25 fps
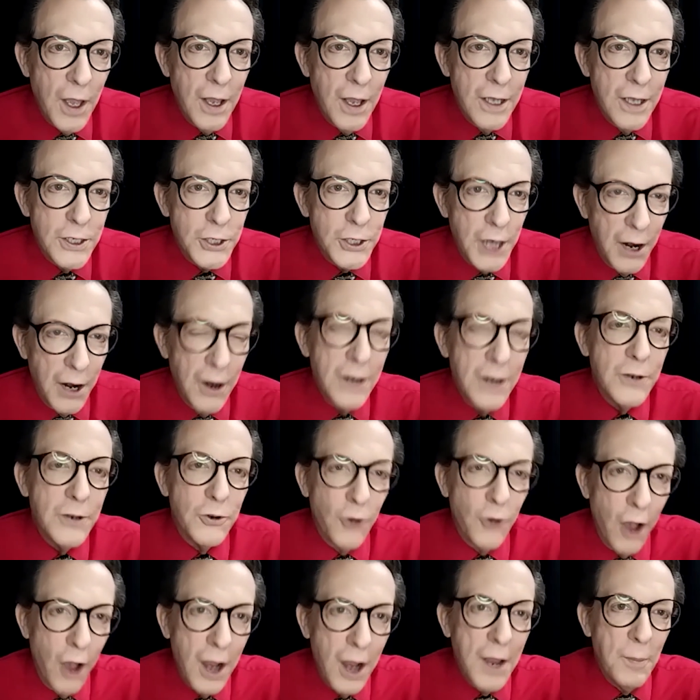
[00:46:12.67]
share it and
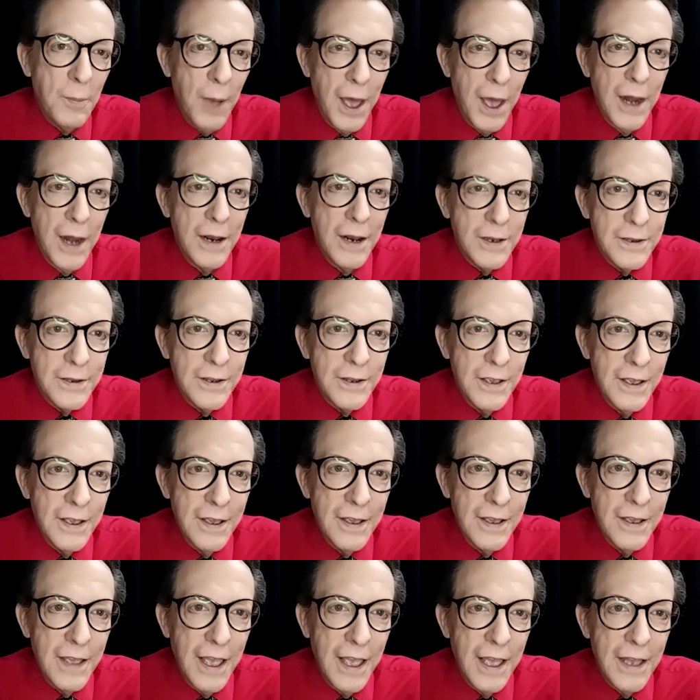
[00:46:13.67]
talk about it
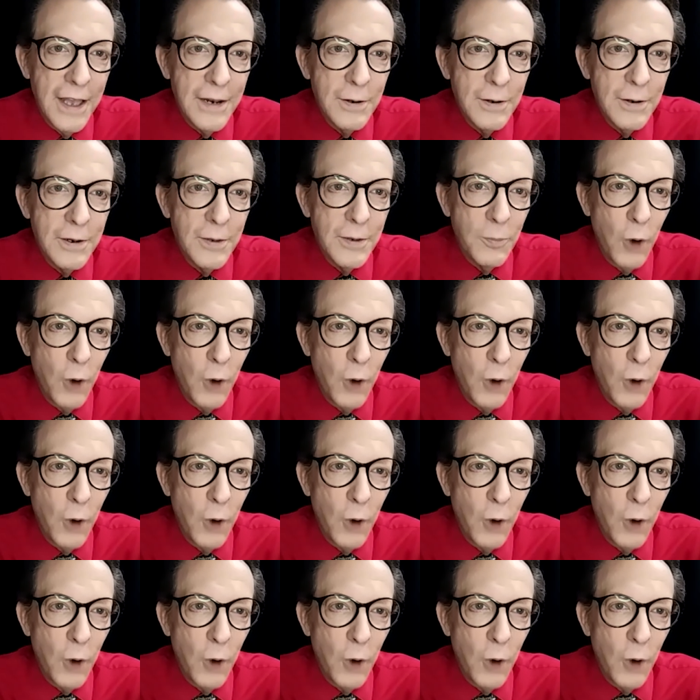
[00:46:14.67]
and